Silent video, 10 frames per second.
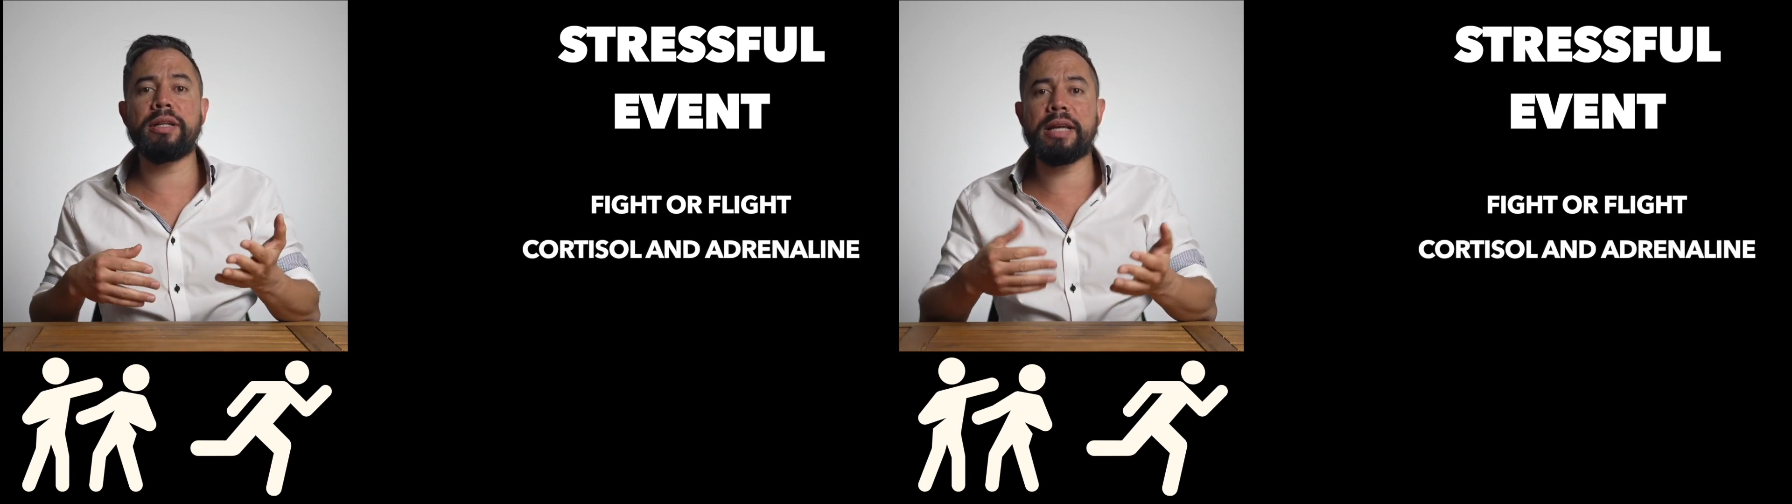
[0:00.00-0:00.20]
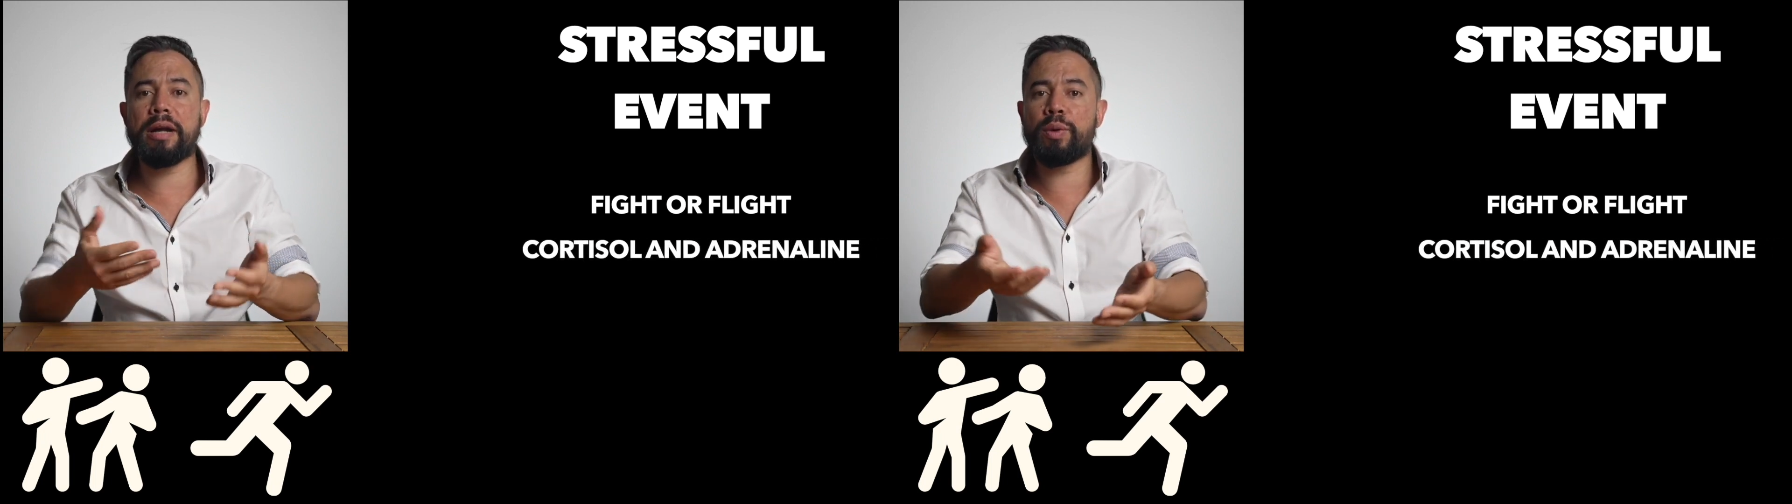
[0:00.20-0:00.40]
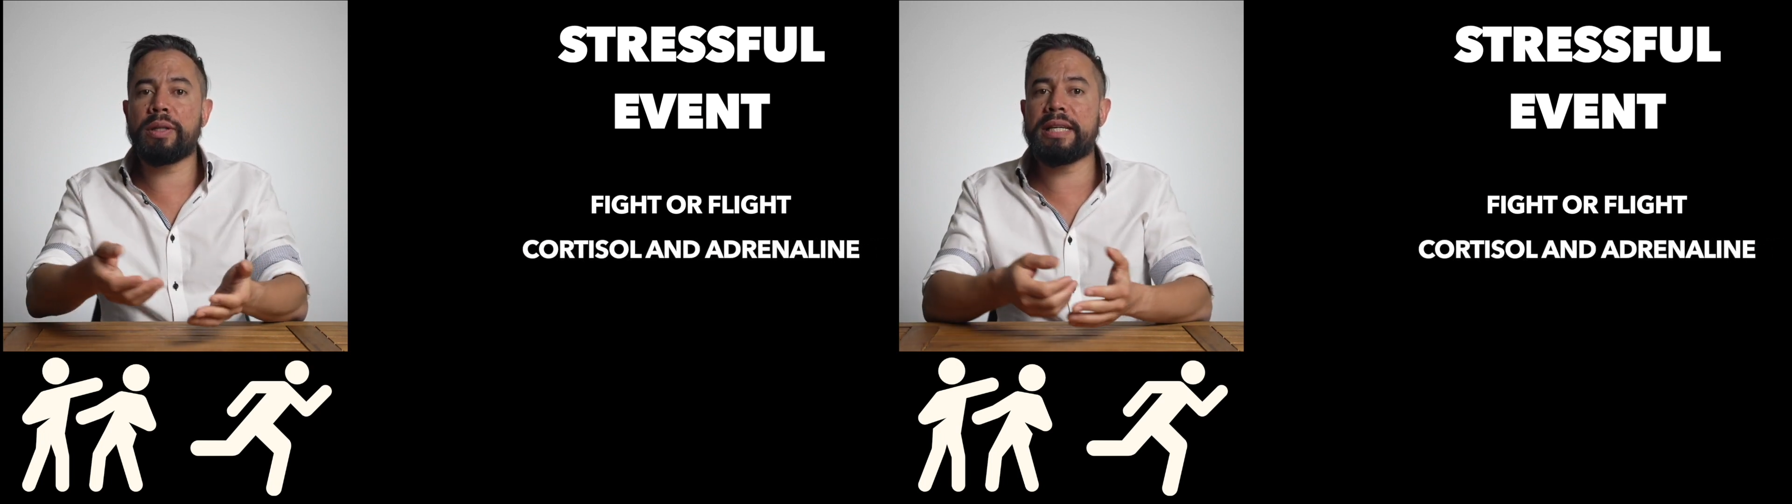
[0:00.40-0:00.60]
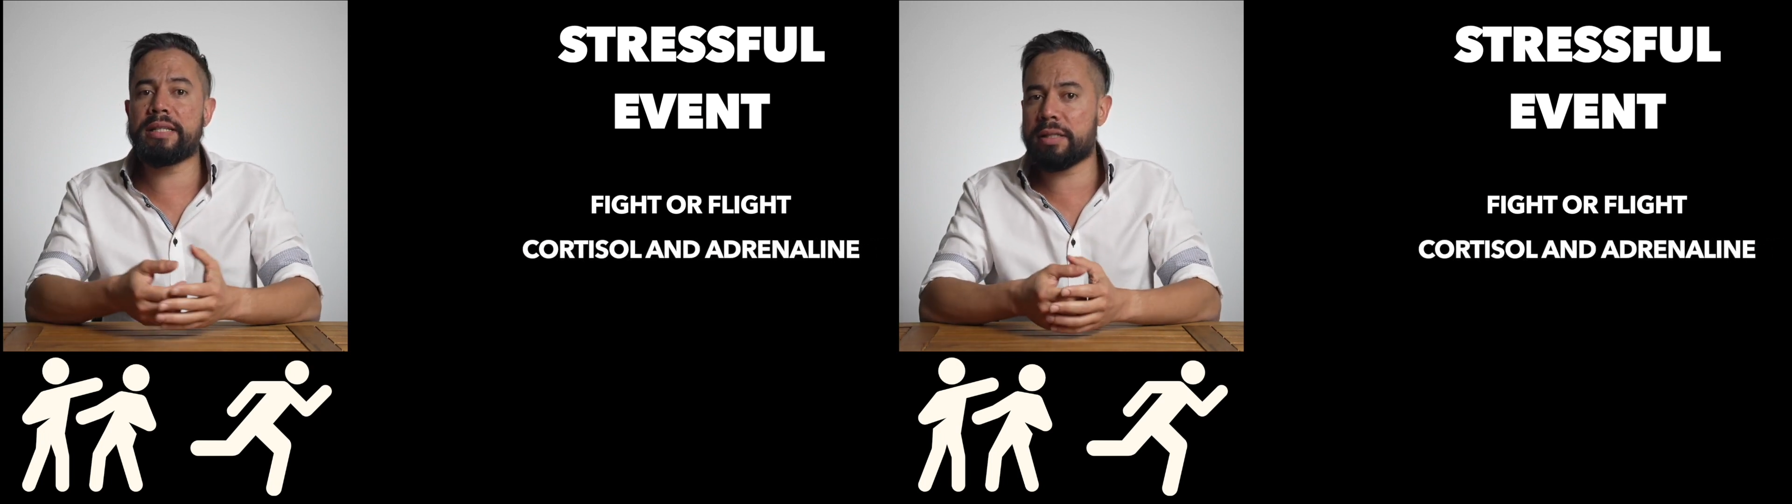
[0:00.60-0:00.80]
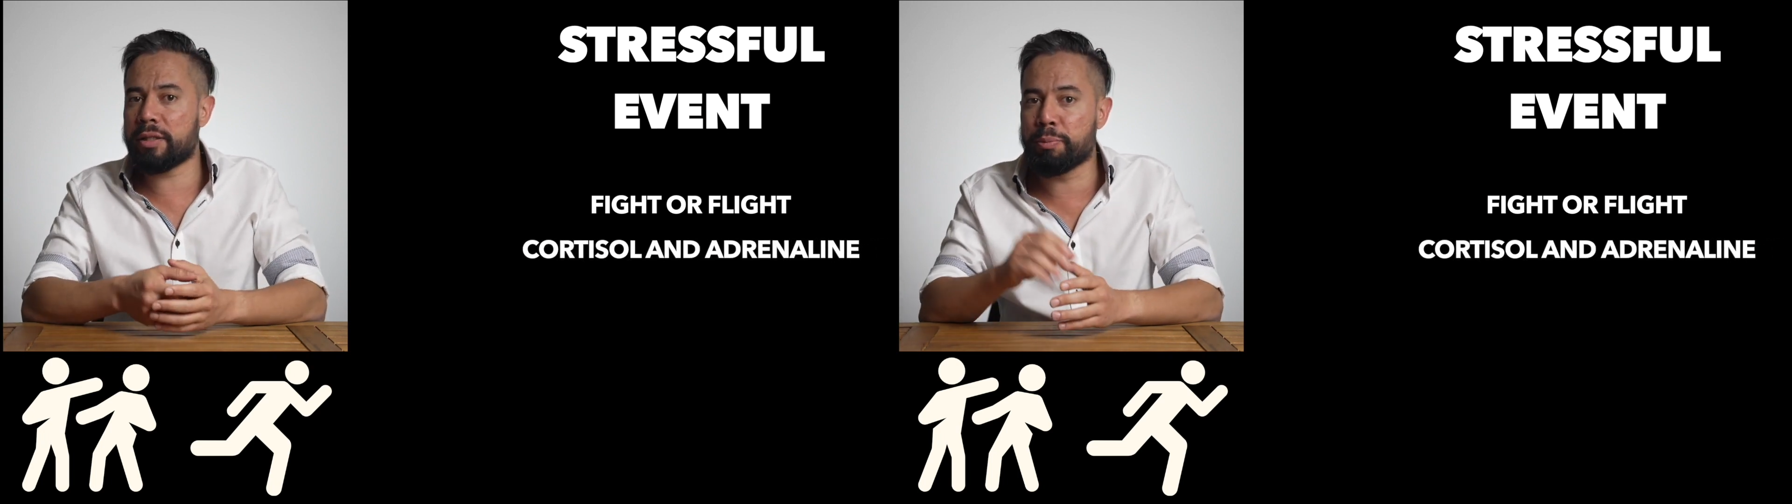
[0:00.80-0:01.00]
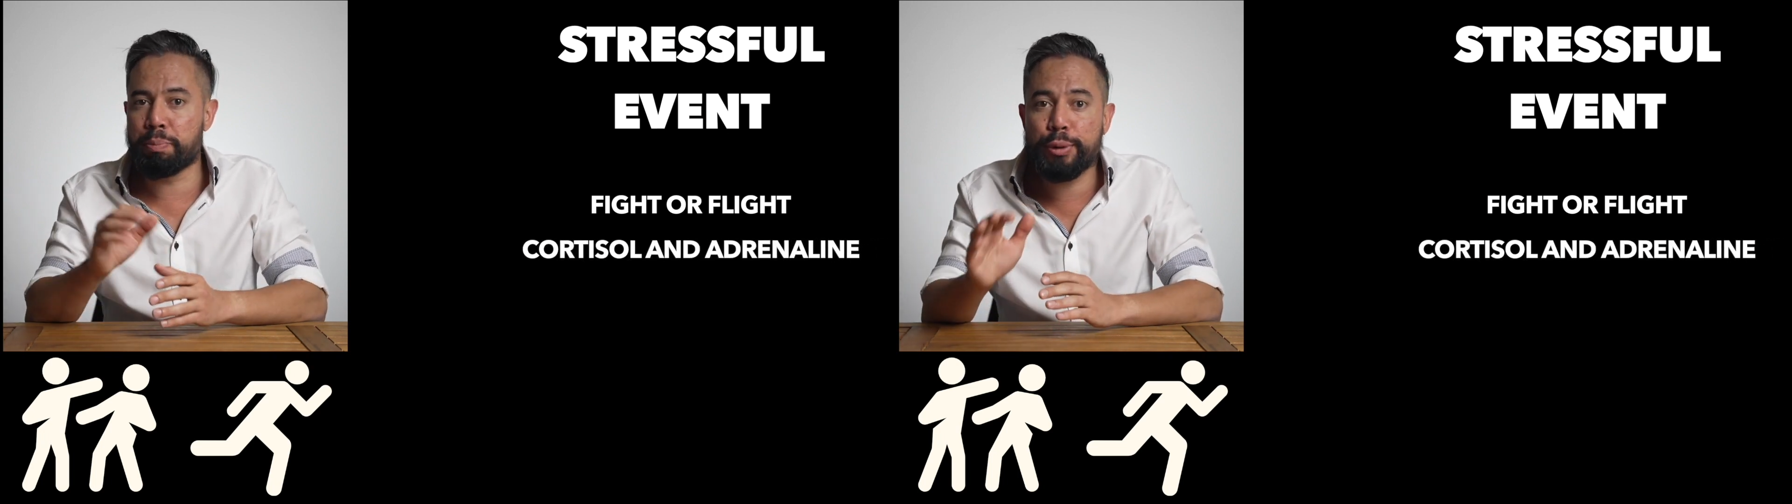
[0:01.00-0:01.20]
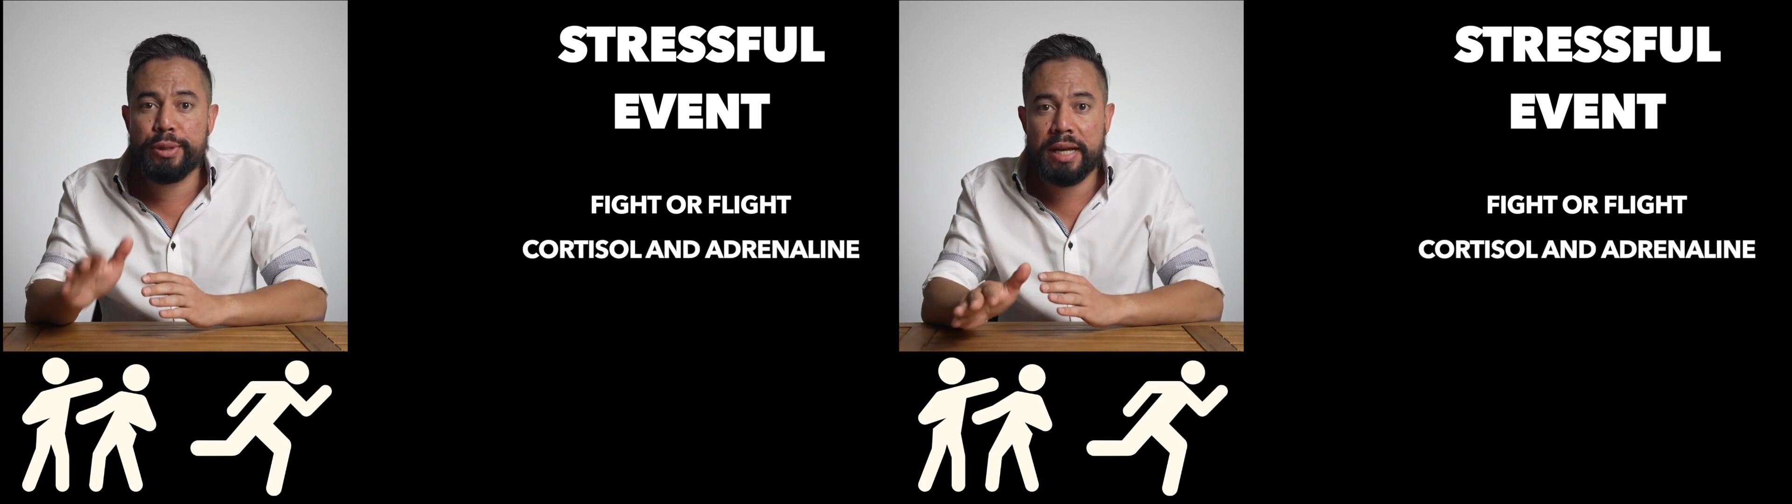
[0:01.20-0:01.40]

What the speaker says: get released to boost